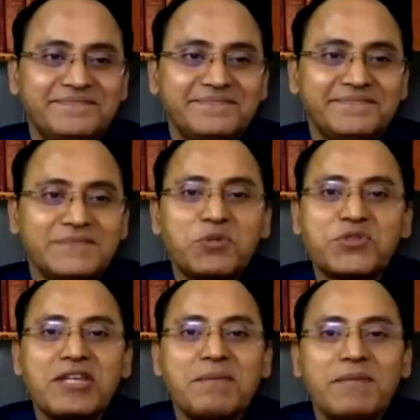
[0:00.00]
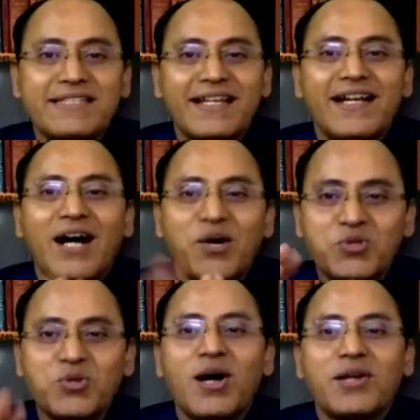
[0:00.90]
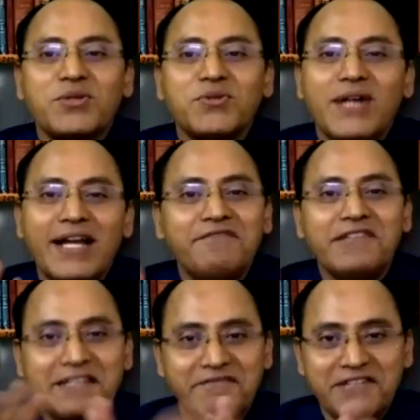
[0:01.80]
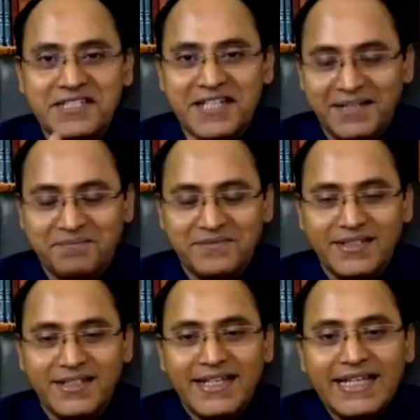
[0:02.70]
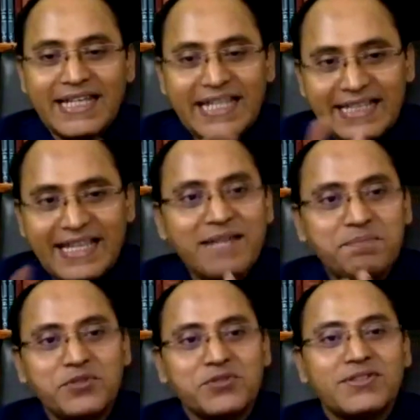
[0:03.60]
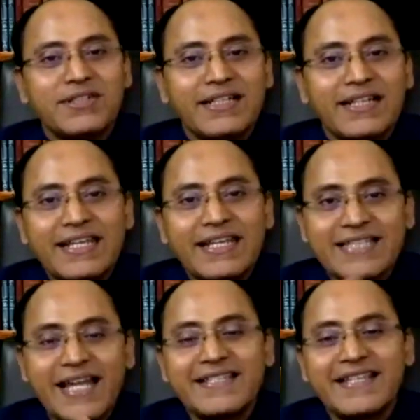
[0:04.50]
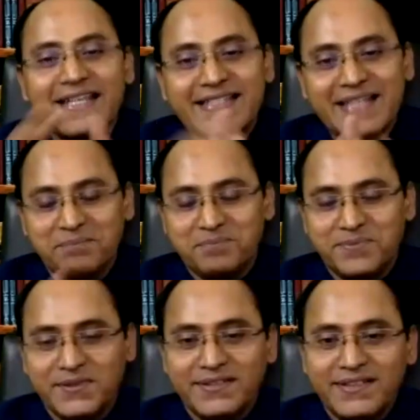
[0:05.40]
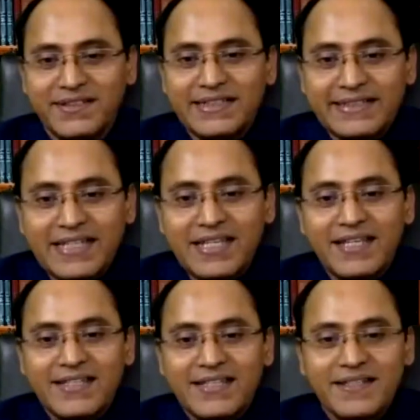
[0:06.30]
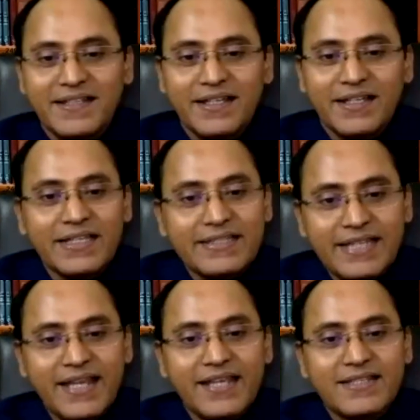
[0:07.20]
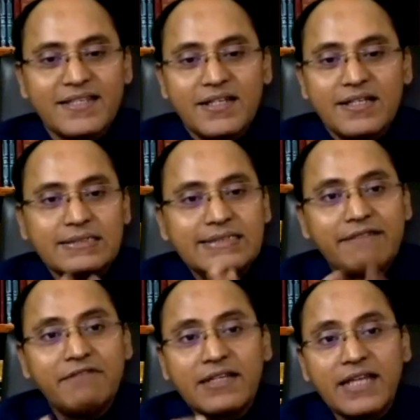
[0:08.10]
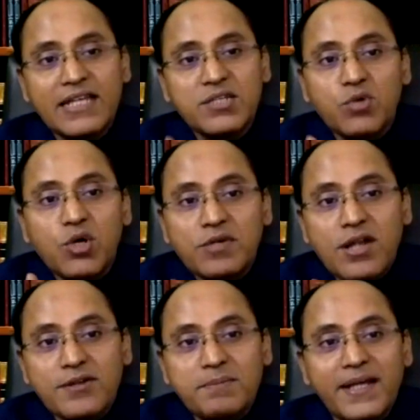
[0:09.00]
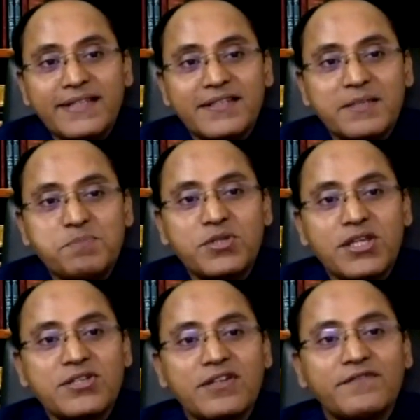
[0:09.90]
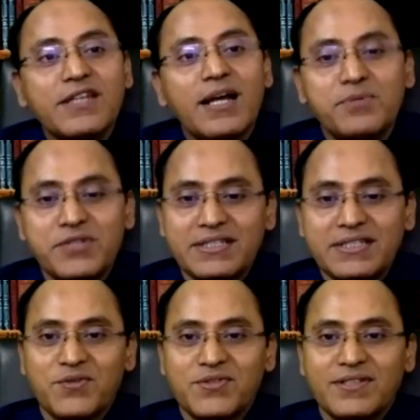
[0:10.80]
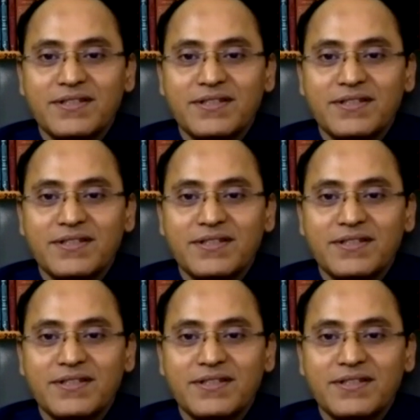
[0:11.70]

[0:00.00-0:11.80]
The book's name is How to Argue and Win Every Time. In that book, he cites an example. That is, he says, never get overawed by the reputation of the opponent comes."